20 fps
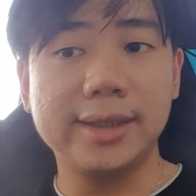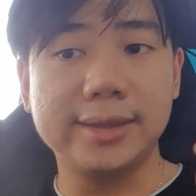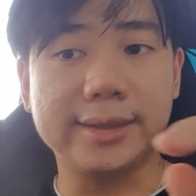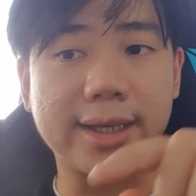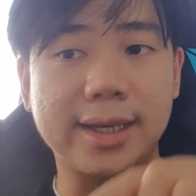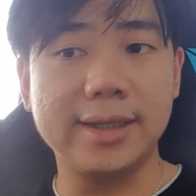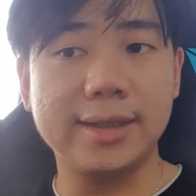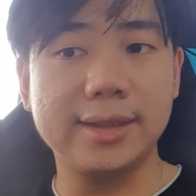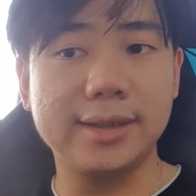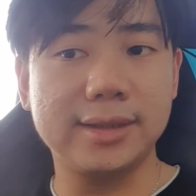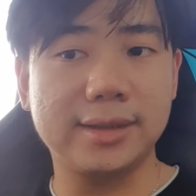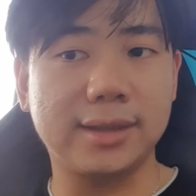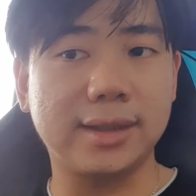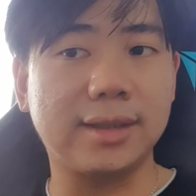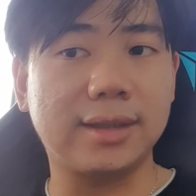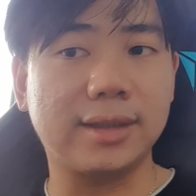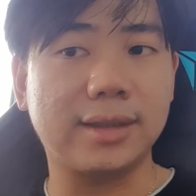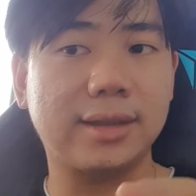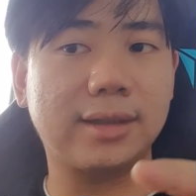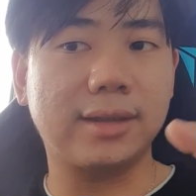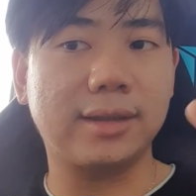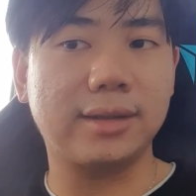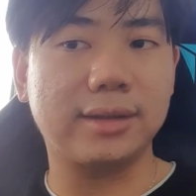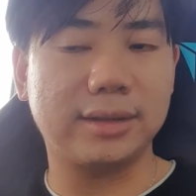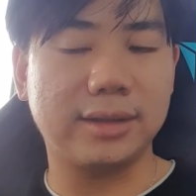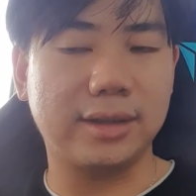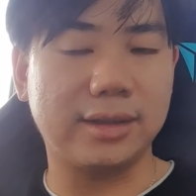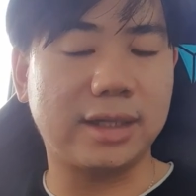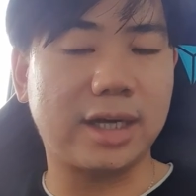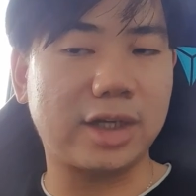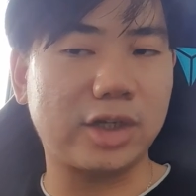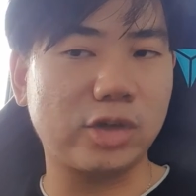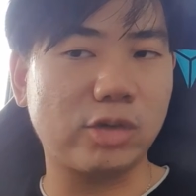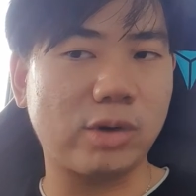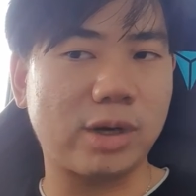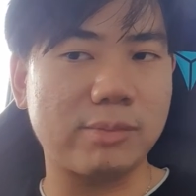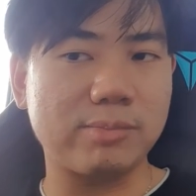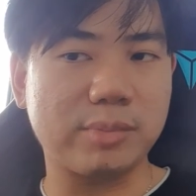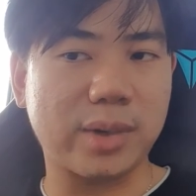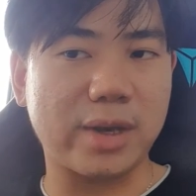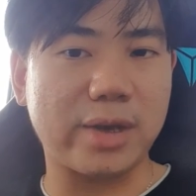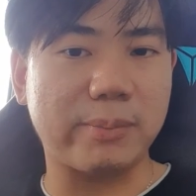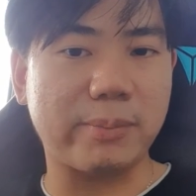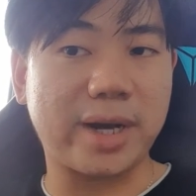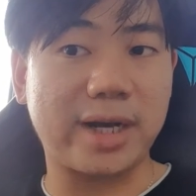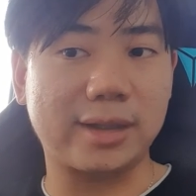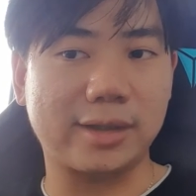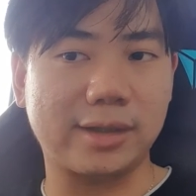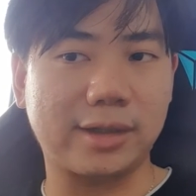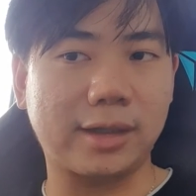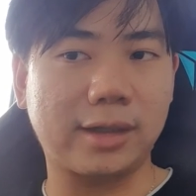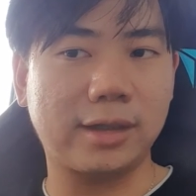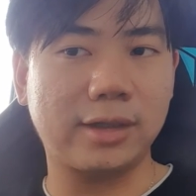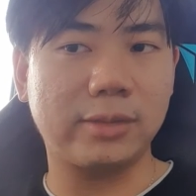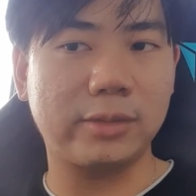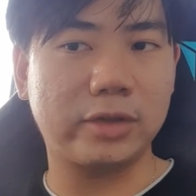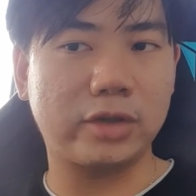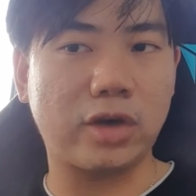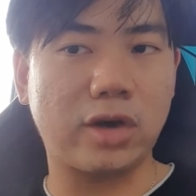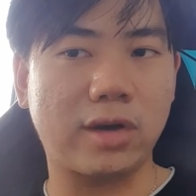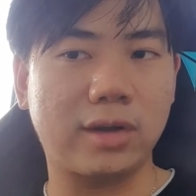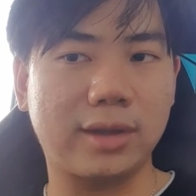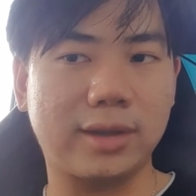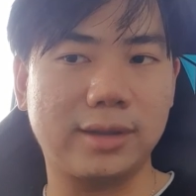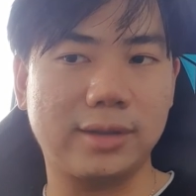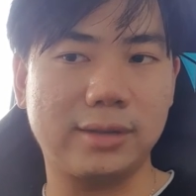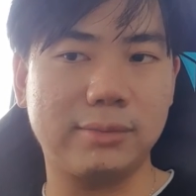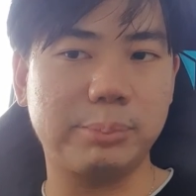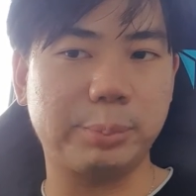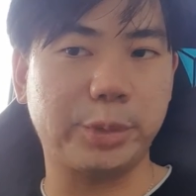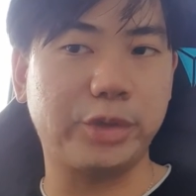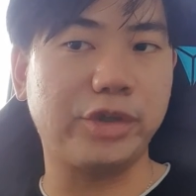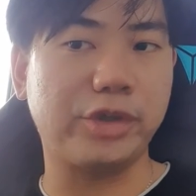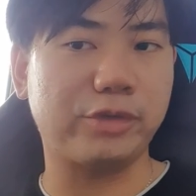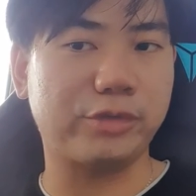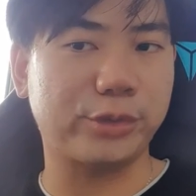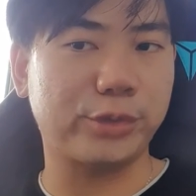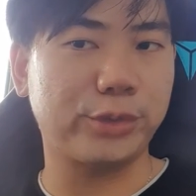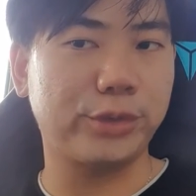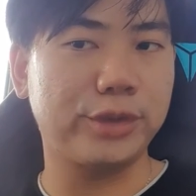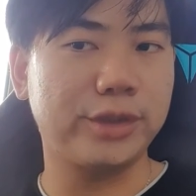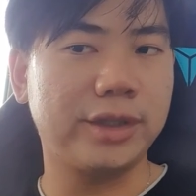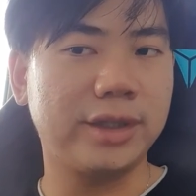Then another one, my partner called Beautiful,